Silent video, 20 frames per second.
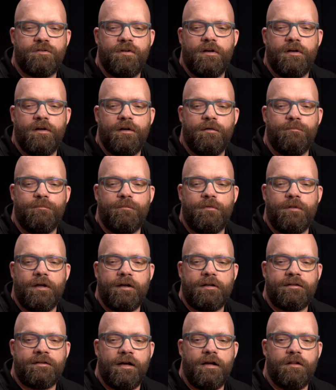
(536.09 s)

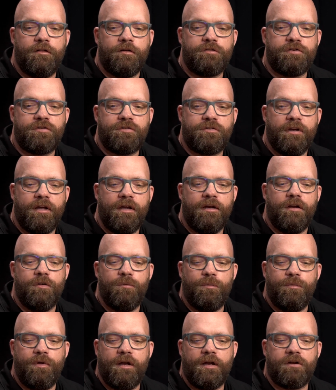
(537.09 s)
like Tyler
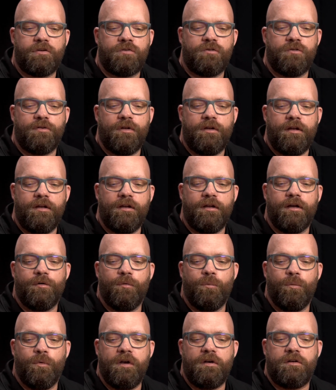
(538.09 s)
stated, we actually
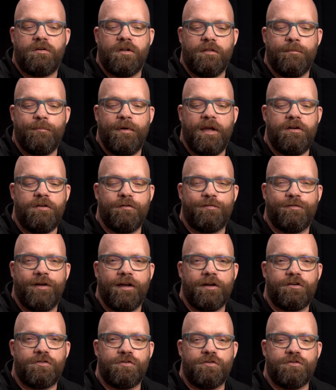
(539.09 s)
went to the
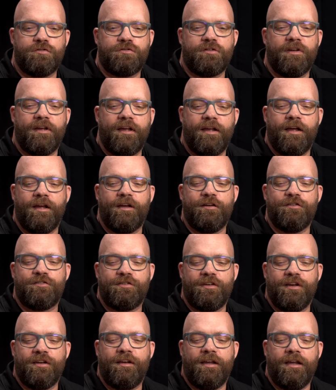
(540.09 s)
manufacturers and
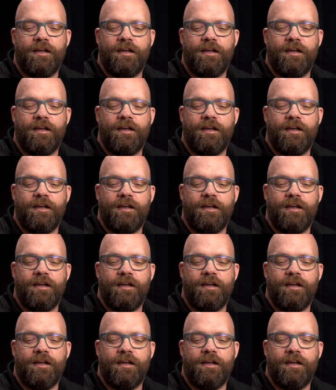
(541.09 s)
said,